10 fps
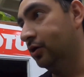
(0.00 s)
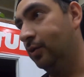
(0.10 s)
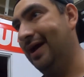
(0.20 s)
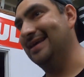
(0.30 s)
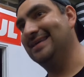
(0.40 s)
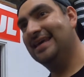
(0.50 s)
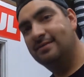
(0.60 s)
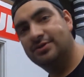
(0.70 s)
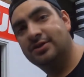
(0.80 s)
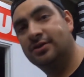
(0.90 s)
well, I came
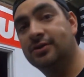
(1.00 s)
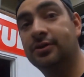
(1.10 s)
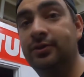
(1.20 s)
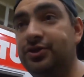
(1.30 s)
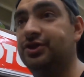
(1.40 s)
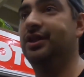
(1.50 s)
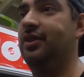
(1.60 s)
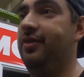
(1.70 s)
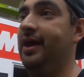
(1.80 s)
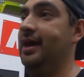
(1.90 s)
to the conclusion
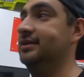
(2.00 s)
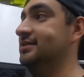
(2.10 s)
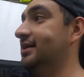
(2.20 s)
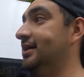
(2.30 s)
that